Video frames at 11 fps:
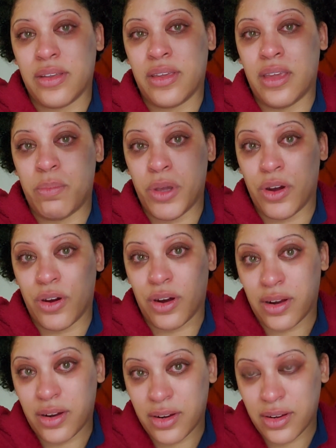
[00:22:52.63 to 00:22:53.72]
keeping
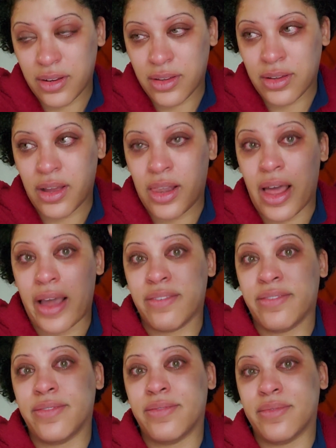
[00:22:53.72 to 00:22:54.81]
her alive
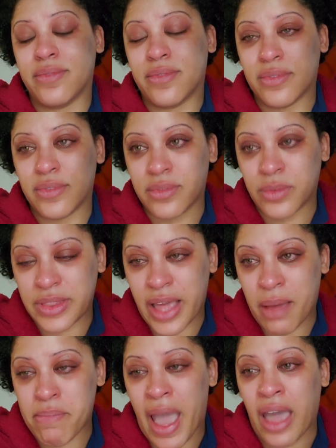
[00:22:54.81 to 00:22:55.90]
with
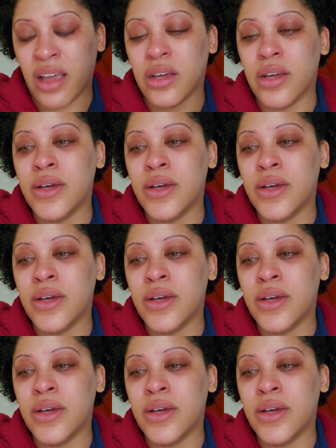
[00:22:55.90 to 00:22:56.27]
that bag.